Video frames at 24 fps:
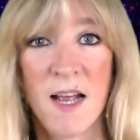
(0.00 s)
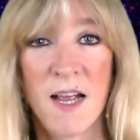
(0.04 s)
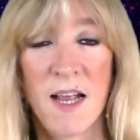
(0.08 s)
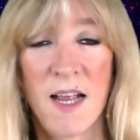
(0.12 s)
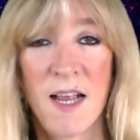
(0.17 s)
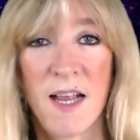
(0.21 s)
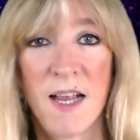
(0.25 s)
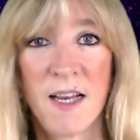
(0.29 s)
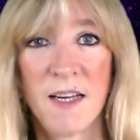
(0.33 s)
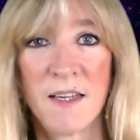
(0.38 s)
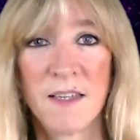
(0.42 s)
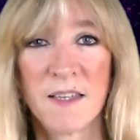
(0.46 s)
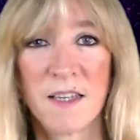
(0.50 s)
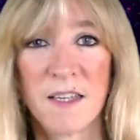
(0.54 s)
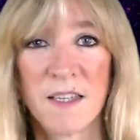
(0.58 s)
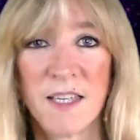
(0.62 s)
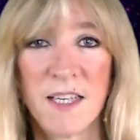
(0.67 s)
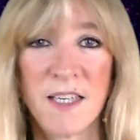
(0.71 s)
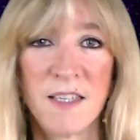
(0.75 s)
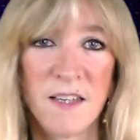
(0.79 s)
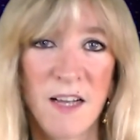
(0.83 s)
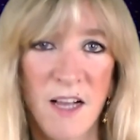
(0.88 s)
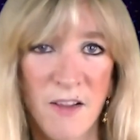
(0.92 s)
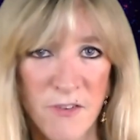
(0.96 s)
And
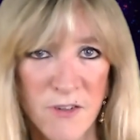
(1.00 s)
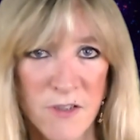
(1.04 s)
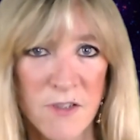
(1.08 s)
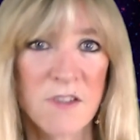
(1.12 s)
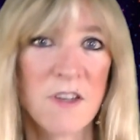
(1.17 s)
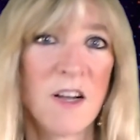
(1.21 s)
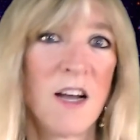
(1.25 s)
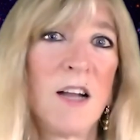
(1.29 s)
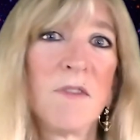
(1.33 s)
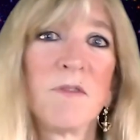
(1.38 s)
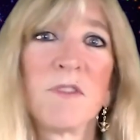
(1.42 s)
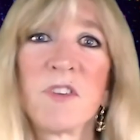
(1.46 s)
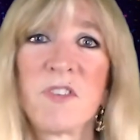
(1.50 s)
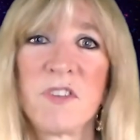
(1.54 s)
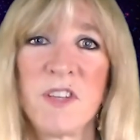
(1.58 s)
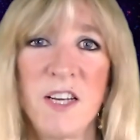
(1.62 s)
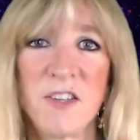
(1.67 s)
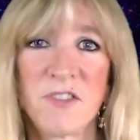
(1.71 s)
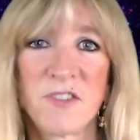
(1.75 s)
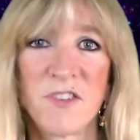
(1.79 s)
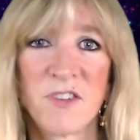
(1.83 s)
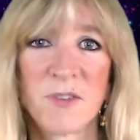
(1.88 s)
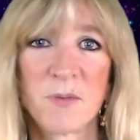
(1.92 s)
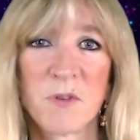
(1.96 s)
in other
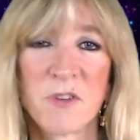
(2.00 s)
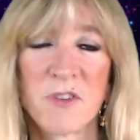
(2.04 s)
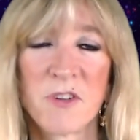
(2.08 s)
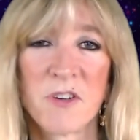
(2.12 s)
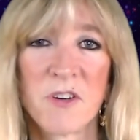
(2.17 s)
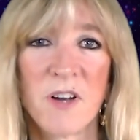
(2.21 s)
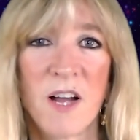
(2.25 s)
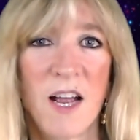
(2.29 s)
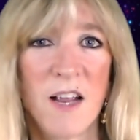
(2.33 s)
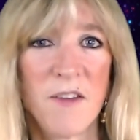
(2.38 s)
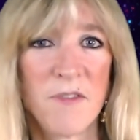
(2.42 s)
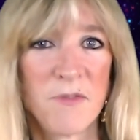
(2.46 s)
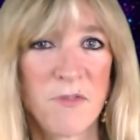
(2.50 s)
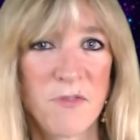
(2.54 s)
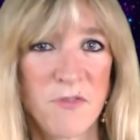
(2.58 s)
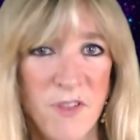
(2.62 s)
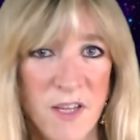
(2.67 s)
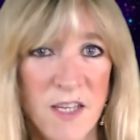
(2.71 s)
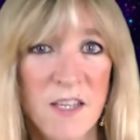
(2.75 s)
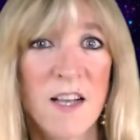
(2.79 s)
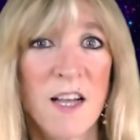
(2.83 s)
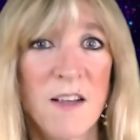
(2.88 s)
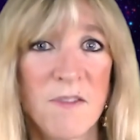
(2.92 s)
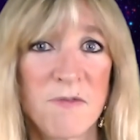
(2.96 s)
conversations with her, I
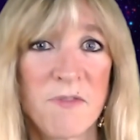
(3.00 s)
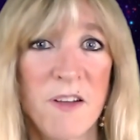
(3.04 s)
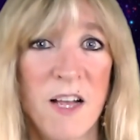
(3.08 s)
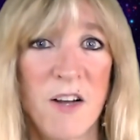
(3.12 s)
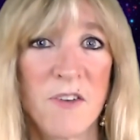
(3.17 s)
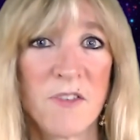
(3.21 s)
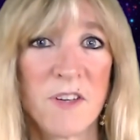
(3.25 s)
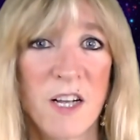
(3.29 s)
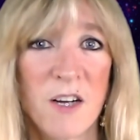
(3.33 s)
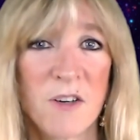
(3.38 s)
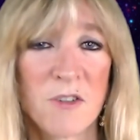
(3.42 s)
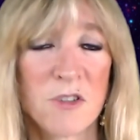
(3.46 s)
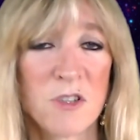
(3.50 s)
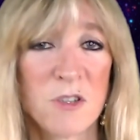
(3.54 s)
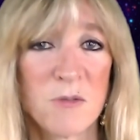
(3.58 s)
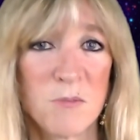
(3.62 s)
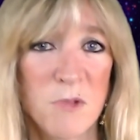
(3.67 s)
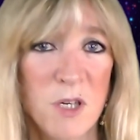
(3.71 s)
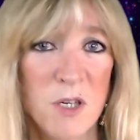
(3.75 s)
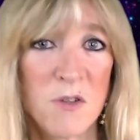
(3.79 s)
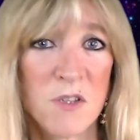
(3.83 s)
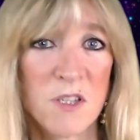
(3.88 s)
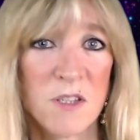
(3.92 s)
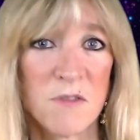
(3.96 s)
think I found out her
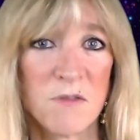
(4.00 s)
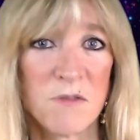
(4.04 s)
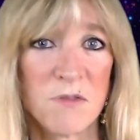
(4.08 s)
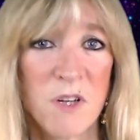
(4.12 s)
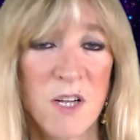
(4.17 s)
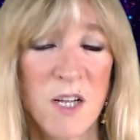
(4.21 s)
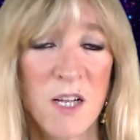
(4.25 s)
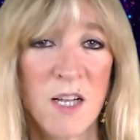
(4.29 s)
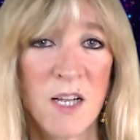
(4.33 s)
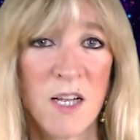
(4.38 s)
motive.